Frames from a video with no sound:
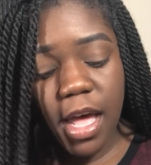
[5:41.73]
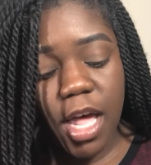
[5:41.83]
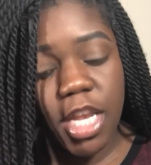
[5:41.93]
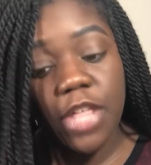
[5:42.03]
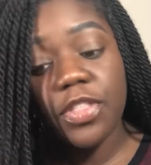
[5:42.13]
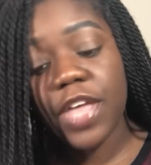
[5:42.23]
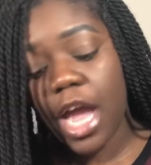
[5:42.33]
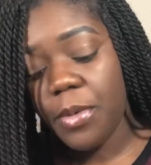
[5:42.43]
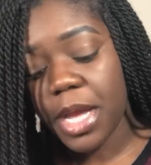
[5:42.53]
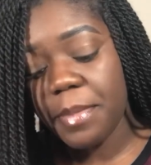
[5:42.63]
Another thing
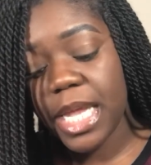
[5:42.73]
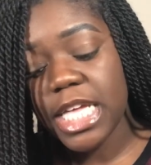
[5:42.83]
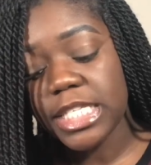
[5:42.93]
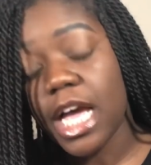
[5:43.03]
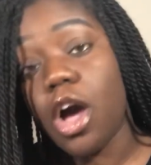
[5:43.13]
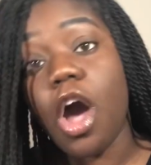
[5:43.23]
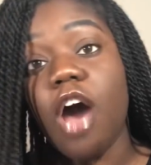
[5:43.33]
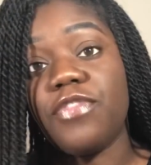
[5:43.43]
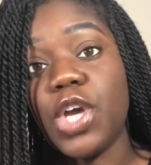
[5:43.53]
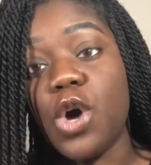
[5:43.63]
I recommend is like a
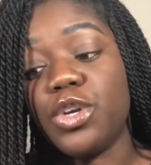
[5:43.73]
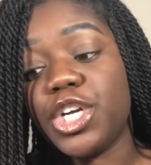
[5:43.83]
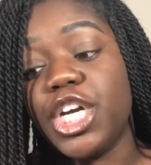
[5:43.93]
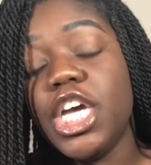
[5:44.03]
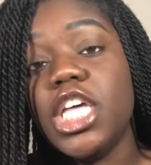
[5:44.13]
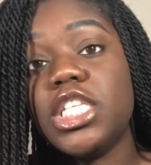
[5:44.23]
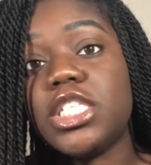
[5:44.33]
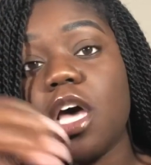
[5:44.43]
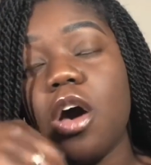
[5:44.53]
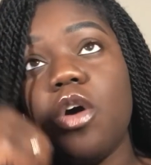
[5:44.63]
coffee holder.
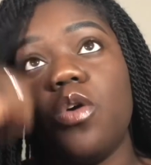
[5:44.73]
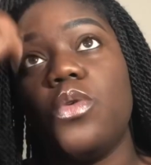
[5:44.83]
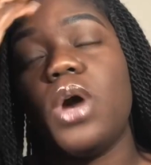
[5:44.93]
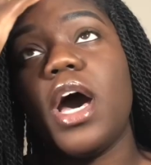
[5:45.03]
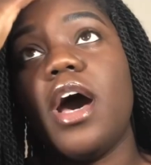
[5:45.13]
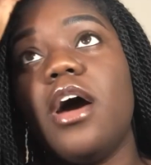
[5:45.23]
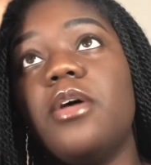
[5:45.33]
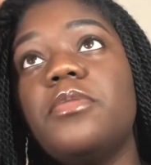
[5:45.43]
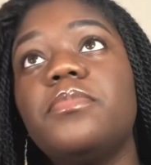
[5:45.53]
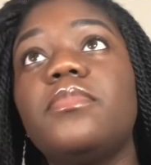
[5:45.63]
So,
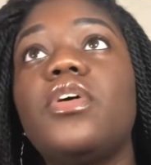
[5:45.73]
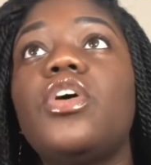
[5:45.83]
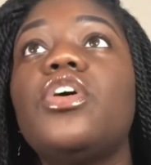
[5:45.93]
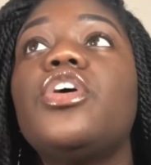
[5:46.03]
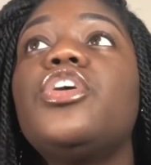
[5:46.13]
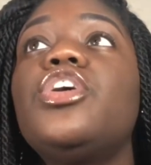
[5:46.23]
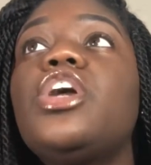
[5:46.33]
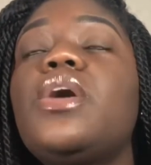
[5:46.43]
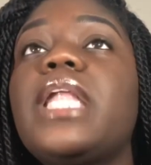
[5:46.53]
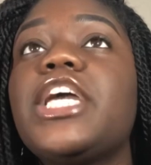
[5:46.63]
you
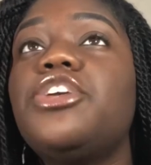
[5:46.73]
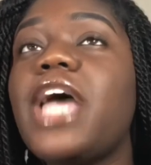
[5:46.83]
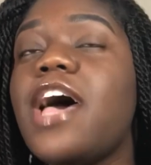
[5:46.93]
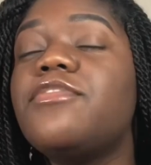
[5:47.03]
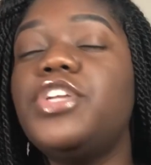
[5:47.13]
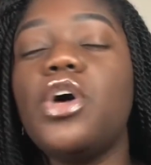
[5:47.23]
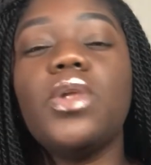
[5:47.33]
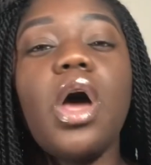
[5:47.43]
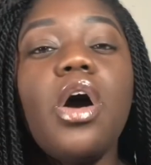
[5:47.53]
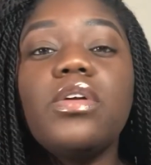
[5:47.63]
know, like you have, you know,
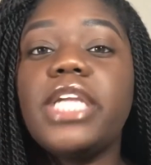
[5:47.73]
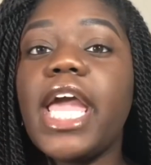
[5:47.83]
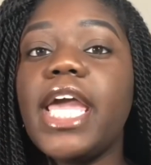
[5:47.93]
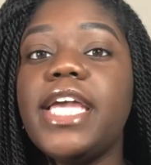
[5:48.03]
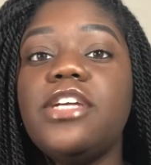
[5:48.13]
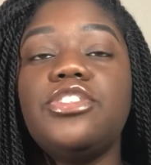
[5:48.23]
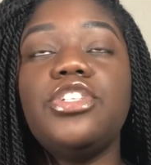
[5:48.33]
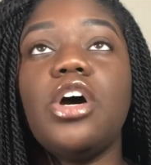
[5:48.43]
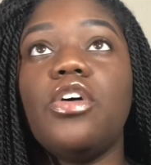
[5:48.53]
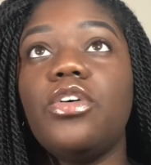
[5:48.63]
long days,
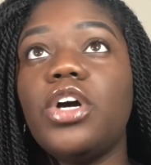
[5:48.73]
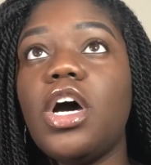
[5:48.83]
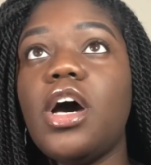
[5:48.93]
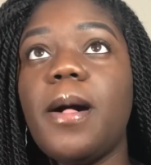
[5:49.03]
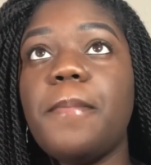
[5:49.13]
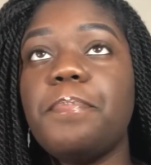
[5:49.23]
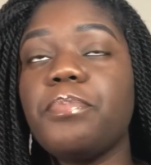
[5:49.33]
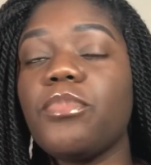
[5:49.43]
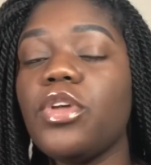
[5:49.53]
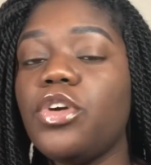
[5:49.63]
you know,
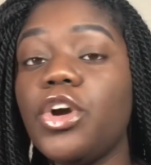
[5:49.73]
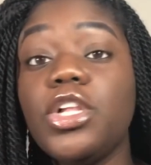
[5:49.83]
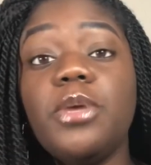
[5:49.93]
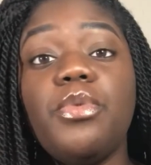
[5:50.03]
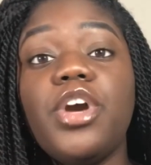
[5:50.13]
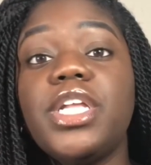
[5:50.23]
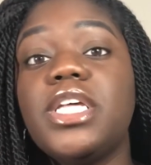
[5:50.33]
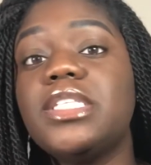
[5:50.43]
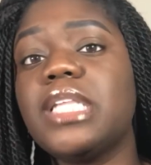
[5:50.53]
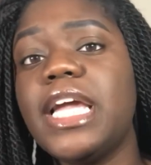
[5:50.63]
early
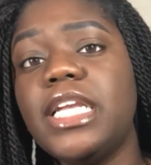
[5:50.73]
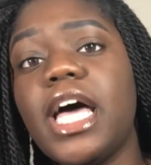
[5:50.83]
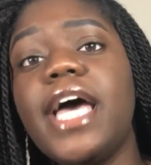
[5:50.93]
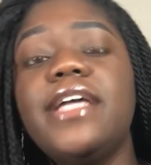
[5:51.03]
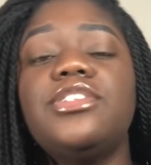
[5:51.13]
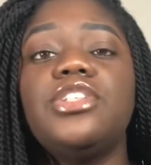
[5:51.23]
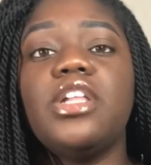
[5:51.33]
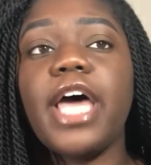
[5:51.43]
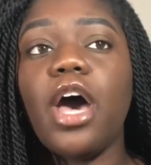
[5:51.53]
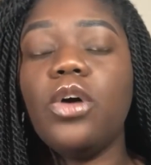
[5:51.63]
mornings, late nights, you
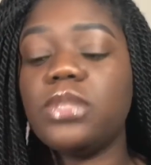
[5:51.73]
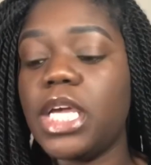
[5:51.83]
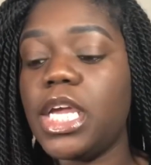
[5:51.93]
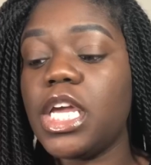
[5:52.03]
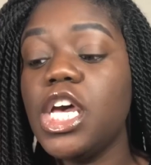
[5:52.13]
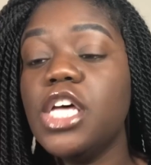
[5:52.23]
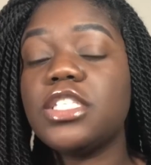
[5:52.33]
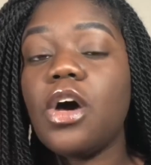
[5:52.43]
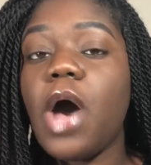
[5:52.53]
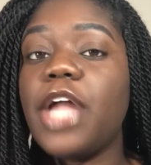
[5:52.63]
know, that whole thing.
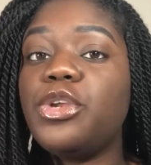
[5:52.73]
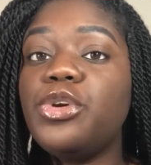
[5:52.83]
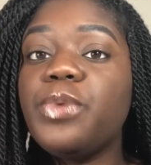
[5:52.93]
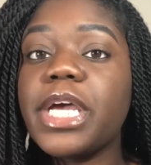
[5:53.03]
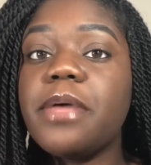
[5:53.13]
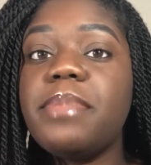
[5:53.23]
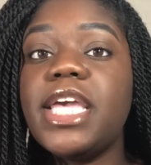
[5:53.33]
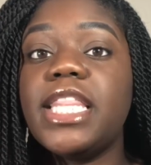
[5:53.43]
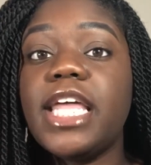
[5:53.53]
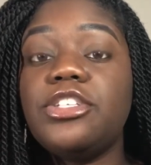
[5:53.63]
So I do
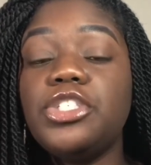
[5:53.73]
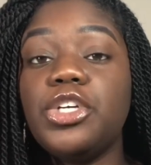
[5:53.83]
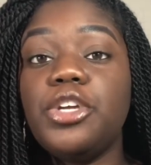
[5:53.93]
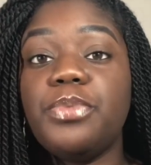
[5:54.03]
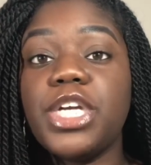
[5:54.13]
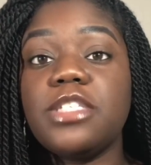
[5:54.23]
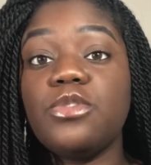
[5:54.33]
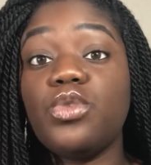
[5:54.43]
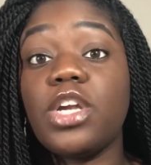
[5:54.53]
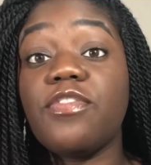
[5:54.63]
recommend that, you know, you bring some
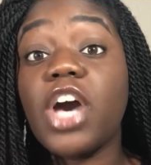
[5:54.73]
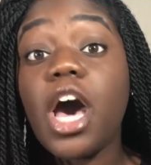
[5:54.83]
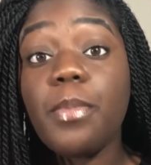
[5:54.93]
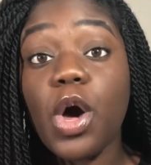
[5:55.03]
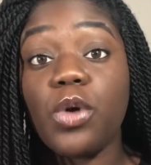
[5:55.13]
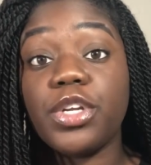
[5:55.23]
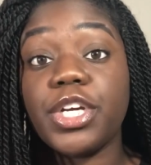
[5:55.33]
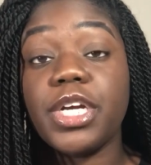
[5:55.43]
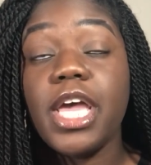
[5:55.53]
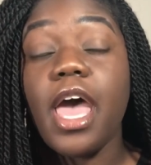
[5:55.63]
sort of cup holder,